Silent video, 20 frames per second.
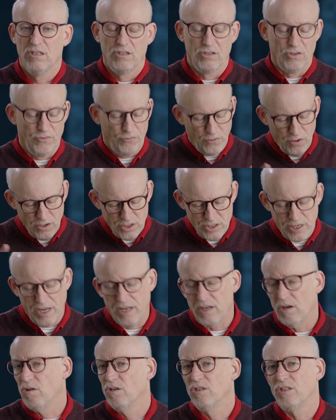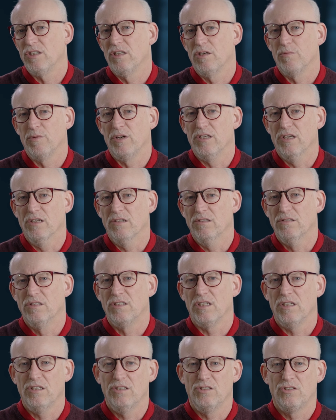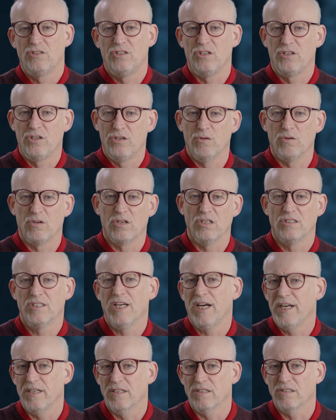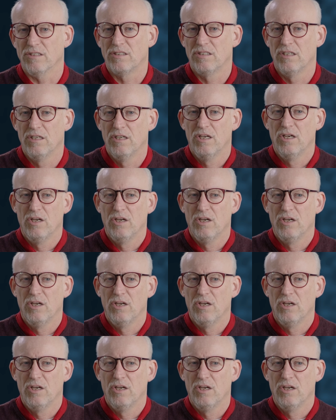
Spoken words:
The first technology that we use is secure containers,